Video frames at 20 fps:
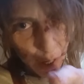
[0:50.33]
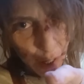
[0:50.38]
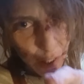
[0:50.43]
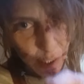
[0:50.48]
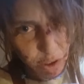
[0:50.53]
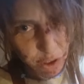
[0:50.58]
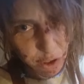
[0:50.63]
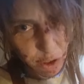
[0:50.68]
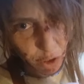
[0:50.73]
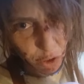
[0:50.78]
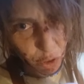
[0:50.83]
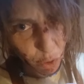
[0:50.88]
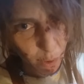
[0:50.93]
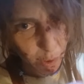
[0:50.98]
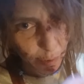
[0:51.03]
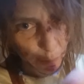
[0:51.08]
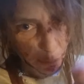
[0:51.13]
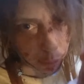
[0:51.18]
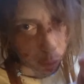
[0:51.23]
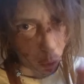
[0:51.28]
There's an
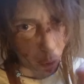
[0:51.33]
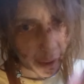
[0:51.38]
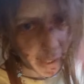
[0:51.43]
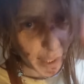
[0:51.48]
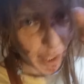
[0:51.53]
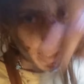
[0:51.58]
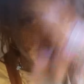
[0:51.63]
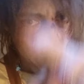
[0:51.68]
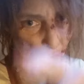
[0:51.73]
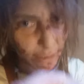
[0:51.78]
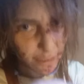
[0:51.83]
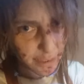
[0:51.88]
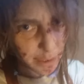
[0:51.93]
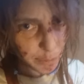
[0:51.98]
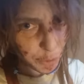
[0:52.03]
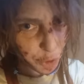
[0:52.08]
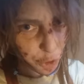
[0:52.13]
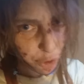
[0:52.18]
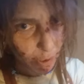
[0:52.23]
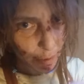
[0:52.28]
annoying boy that
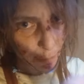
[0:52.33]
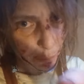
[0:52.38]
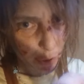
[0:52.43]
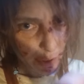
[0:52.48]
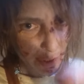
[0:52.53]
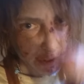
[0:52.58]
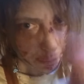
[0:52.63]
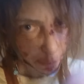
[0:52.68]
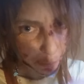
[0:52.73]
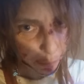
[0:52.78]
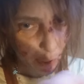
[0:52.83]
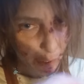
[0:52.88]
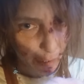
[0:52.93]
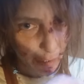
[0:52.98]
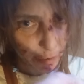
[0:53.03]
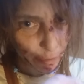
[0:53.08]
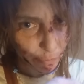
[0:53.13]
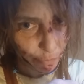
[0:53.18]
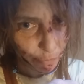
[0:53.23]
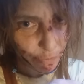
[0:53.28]
keeps trying to put his butt
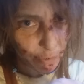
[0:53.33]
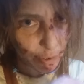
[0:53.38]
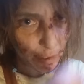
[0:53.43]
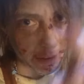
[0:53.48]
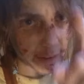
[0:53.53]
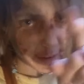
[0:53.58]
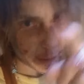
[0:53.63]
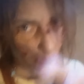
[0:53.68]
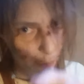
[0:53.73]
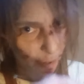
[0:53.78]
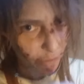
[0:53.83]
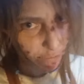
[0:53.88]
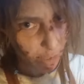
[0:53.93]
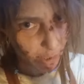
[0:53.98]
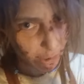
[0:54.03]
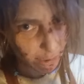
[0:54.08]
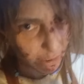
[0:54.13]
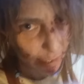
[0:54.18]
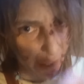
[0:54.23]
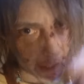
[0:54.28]
interference in my
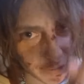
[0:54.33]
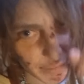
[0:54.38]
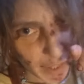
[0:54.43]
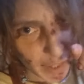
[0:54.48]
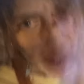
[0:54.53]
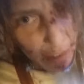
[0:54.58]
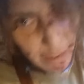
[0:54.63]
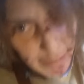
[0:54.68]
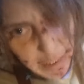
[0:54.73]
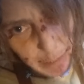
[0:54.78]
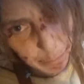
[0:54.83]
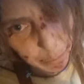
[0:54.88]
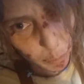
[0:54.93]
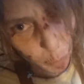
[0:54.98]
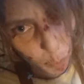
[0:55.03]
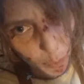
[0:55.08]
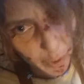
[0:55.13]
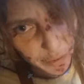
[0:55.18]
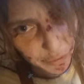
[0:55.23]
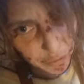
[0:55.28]
fucking life. Keep
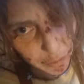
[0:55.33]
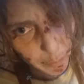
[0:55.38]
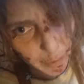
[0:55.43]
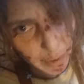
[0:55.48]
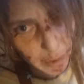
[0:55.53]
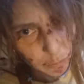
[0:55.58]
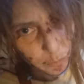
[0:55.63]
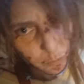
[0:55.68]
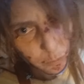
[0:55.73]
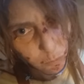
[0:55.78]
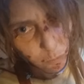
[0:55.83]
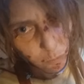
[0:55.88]
him away from me.